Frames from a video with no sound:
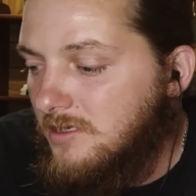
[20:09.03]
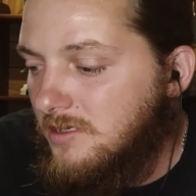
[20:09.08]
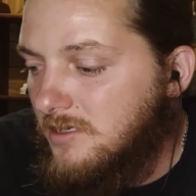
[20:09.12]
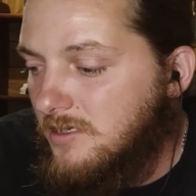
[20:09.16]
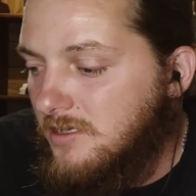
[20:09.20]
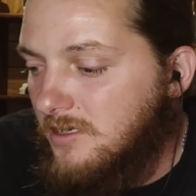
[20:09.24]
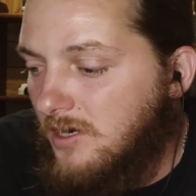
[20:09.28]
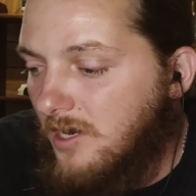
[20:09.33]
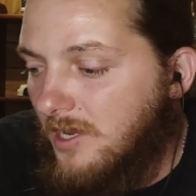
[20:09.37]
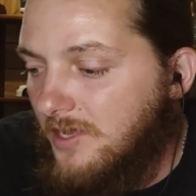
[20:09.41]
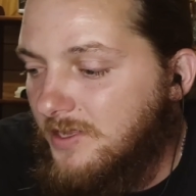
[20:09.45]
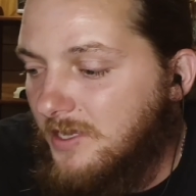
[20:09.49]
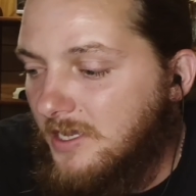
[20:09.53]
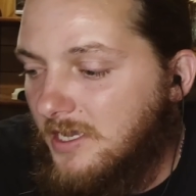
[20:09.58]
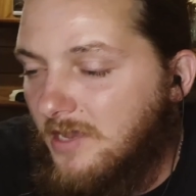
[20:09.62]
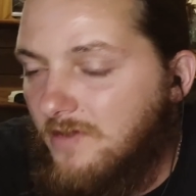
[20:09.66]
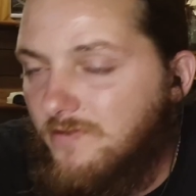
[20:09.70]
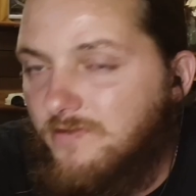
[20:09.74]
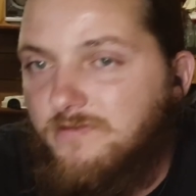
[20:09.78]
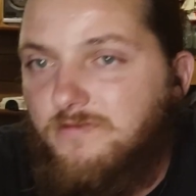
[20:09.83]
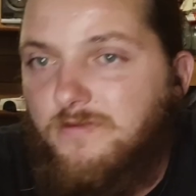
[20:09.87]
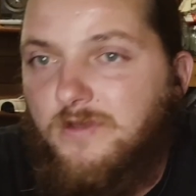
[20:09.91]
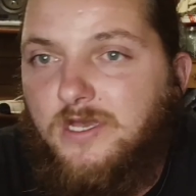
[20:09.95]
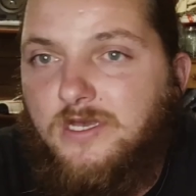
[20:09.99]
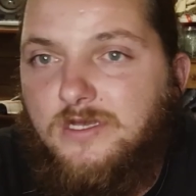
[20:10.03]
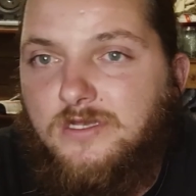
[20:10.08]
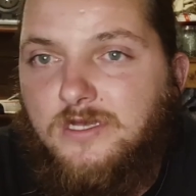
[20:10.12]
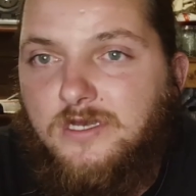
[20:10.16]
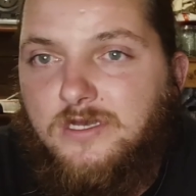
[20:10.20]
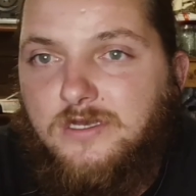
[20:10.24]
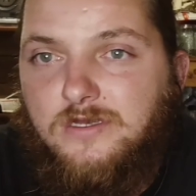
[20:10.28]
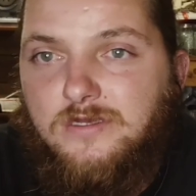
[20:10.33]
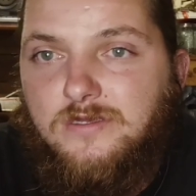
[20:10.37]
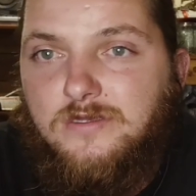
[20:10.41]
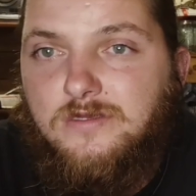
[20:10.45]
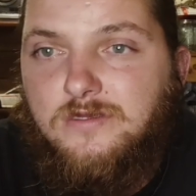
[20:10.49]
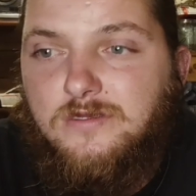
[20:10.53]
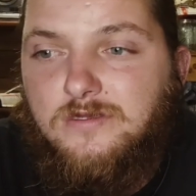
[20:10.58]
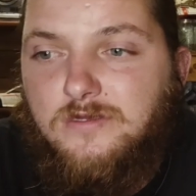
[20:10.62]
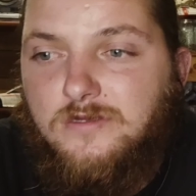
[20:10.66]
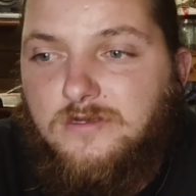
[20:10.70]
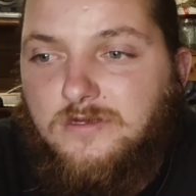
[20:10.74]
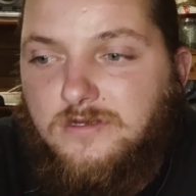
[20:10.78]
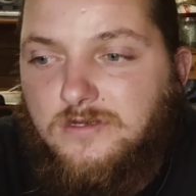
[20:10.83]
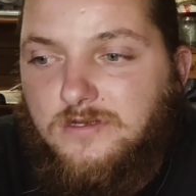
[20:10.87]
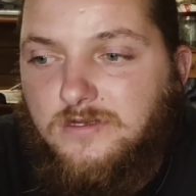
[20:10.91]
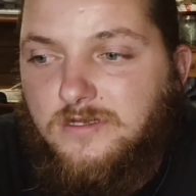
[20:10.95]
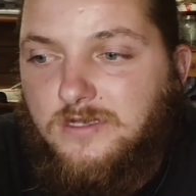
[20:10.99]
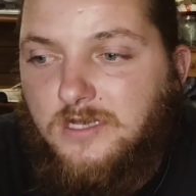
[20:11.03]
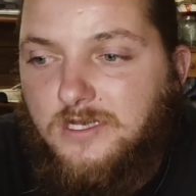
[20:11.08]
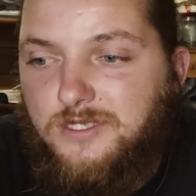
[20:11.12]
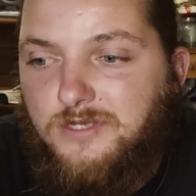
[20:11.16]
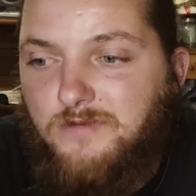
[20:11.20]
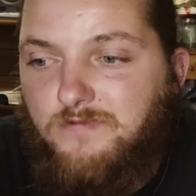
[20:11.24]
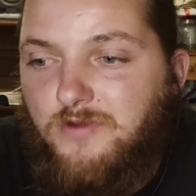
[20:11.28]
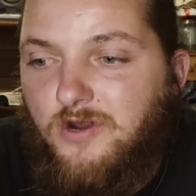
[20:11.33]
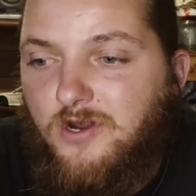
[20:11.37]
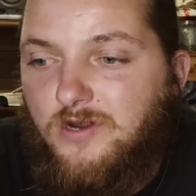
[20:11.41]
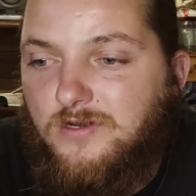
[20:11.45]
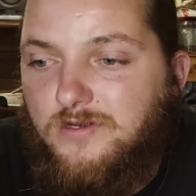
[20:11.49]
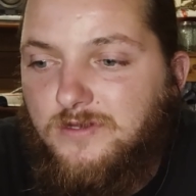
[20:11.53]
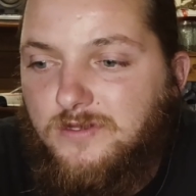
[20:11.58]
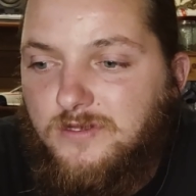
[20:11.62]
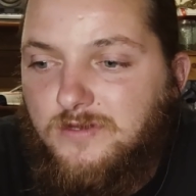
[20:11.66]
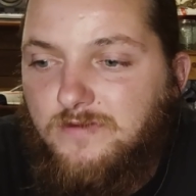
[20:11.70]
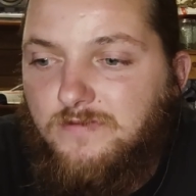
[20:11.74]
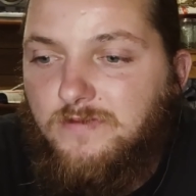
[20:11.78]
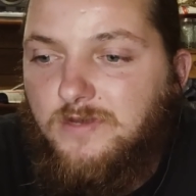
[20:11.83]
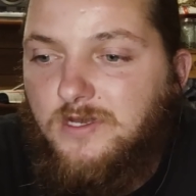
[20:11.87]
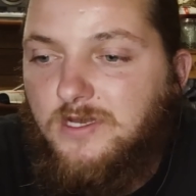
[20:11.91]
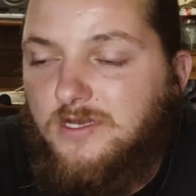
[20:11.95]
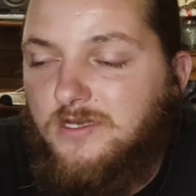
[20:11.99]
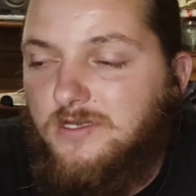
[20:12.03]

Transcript: I think every man, like, that's a part of them.